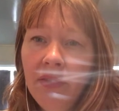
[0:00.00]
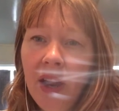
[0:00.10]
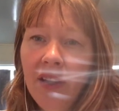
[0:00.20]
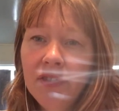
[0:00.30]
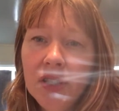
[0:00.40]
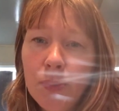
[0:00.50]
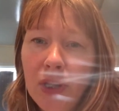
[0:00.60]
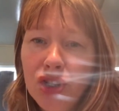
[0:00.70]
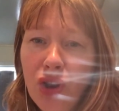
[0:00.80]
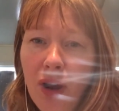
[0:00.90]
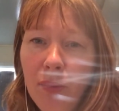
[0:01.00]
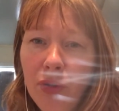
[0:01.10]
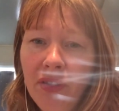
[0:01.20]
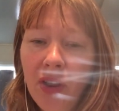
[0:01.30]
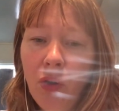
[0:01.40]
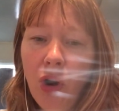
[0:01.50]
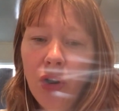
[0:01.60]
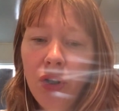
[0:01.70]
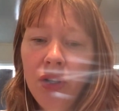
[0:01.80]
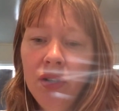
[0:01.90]
they have to spend time on their
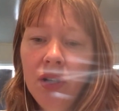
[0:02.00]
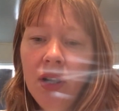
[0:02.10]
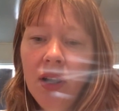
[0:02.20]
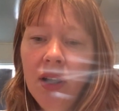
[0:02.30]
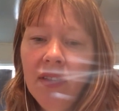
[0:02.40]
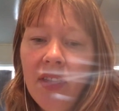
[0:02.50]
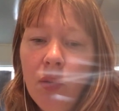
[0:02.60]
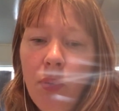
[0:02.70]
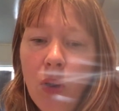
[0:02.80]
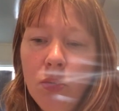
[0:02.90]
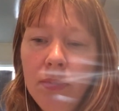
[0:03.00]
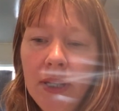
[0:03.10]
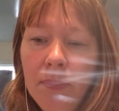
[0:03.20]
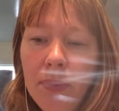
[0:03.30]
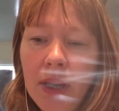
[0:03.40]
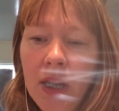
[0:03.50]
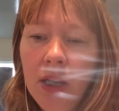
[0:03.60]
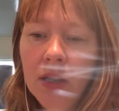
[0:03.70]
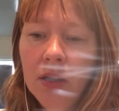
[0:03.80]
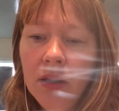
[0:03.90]
own, they'll probably be
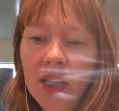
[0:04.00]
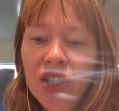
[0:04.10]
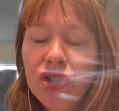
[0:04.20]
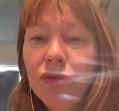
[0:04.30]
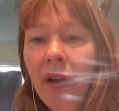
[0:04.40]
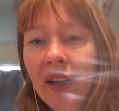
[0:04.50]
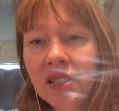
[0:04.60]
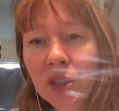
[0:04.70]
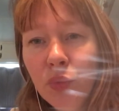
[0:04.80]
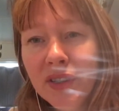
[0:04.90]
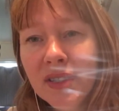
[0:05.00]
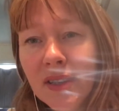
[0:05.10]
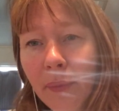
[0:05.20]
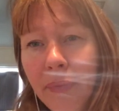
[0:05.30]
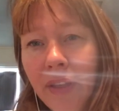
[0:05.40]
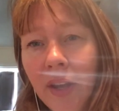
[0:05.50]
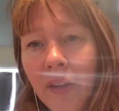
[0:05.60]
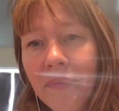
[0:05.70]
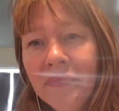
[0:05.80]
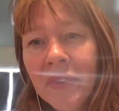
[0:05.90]
interacting with something,
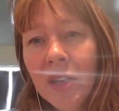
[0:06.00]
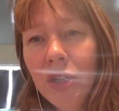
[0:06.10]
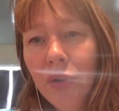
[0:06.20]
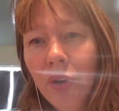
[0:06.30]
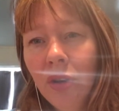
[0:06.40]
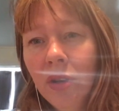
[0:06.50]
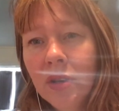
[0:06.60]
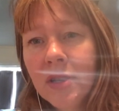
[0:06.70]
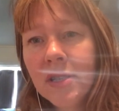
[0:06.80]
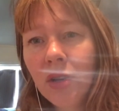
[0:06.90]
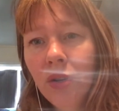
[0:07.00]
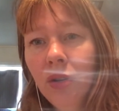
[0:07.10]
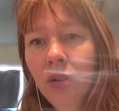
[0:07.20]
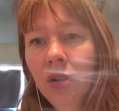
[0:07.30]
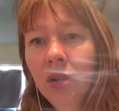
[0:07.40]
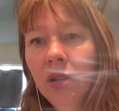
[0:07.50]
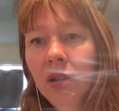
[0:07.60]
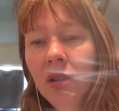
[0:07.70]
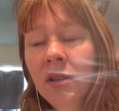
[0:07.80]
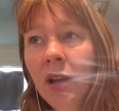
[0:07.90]
you know, so
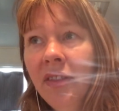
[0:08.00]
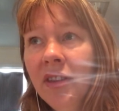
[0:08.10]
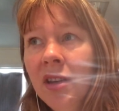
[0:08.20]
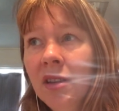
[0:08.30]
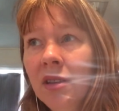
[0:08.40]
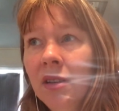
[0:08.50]
nothing